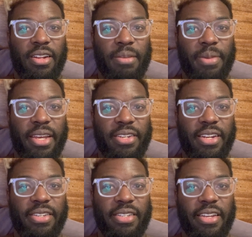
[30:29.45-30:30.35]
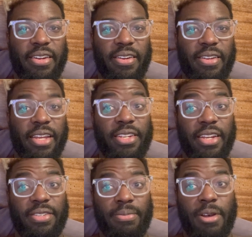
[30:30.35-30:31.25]
I'm going to catch you guys later. Catch you
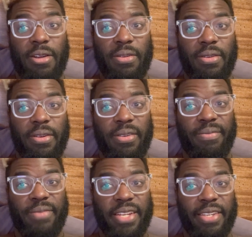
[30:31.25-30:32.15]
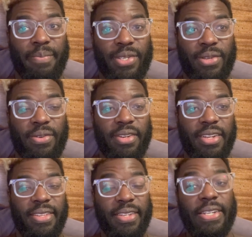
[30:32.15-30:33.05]
guys tomorrow or next episode.
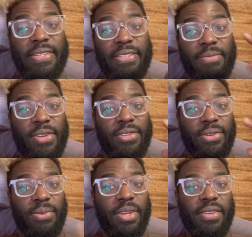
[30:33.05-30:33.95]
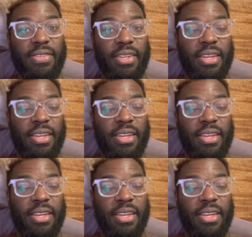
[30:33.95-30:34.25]
You guys are going to see me in 2 weeks.